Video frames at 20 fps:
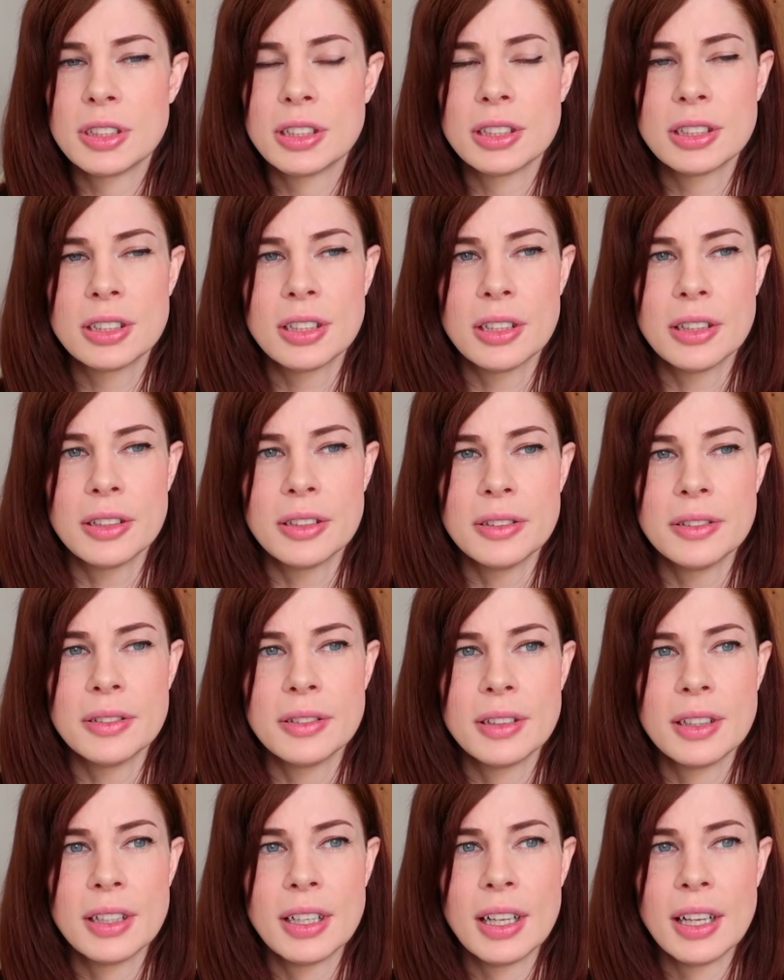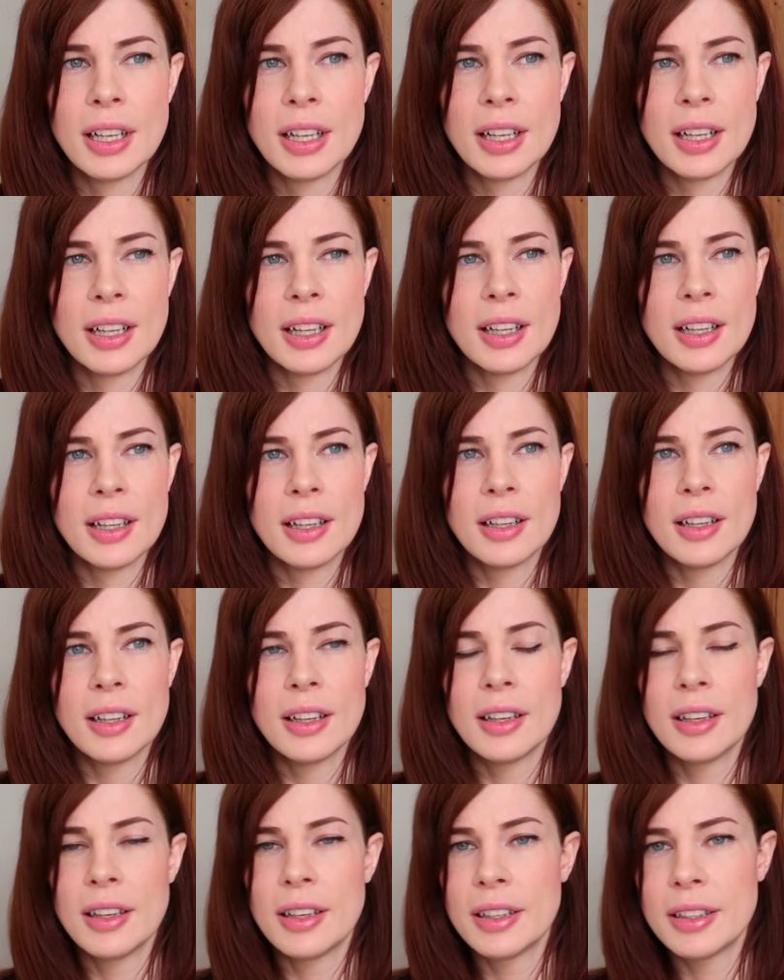So
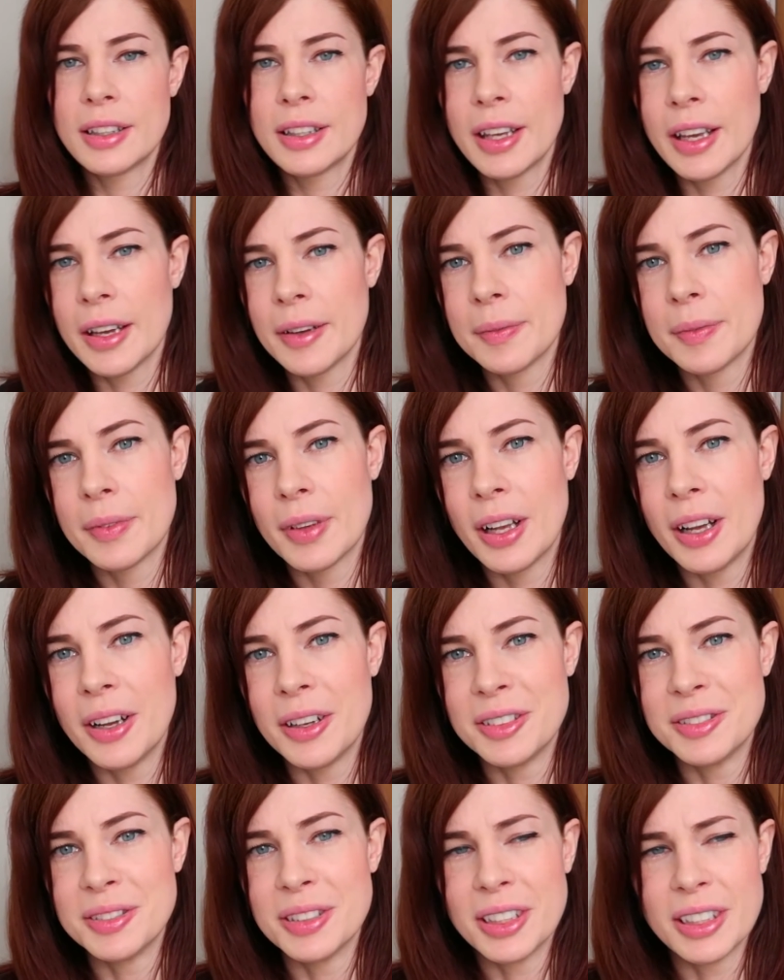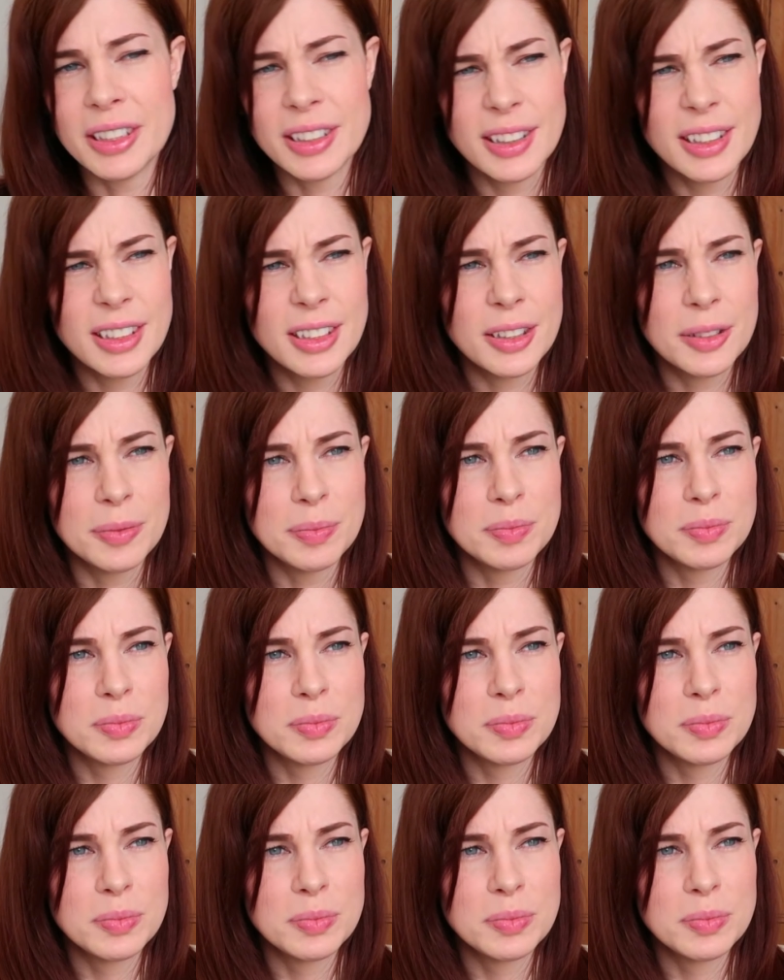yeah, I think I